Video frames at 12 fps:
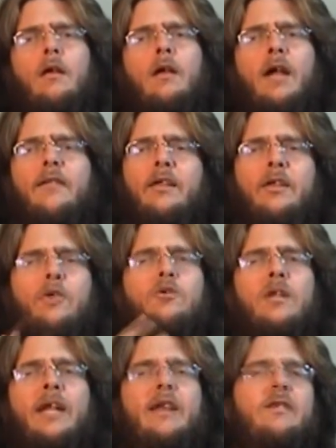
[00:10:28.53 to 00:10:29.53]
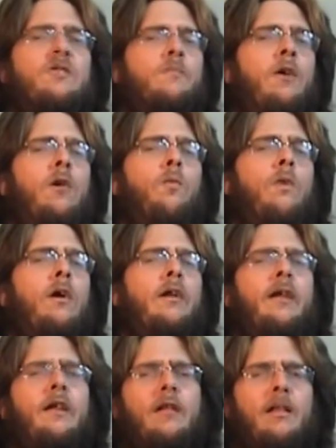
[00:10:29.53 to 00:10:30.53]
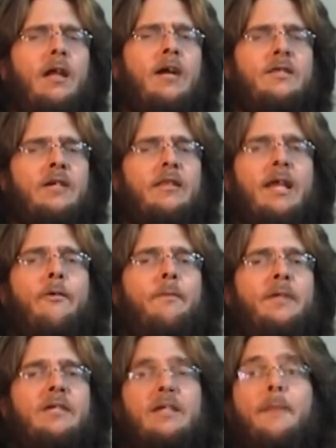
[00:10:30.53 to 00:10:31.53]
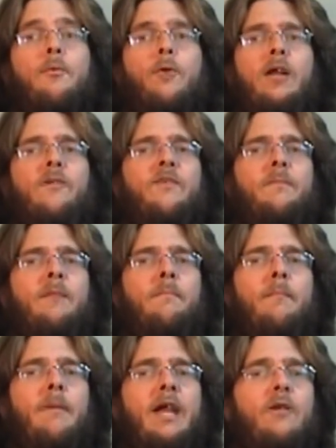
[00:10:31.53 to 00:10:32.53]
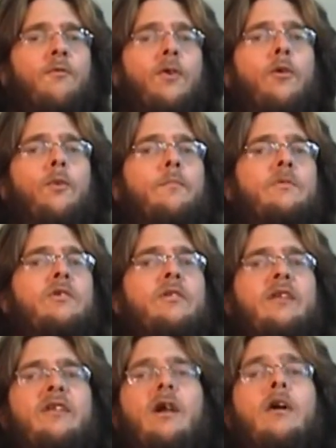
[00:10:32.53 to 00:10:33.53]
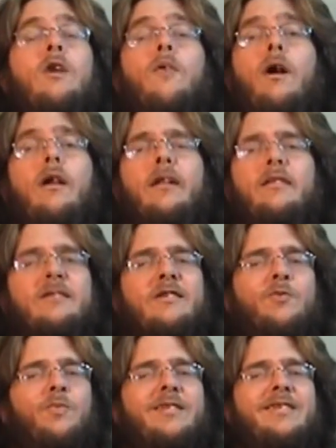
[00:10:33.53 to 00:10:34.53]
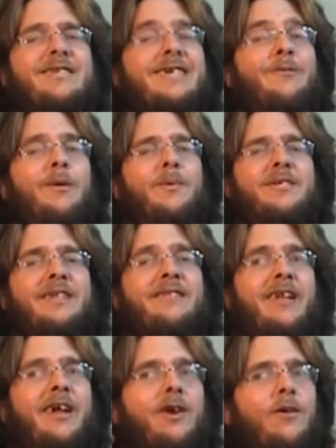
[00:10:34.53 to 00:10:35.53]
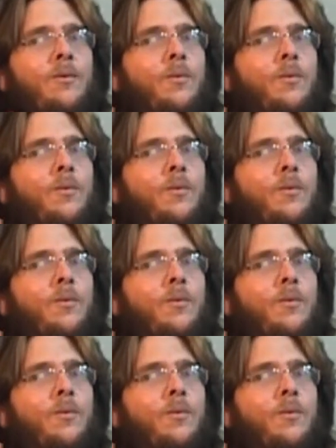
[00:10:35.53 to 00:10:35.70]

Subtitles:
And they usually had a small walk-in closet that would be separated from the main room so that younger audiences wouldn't see what was in there.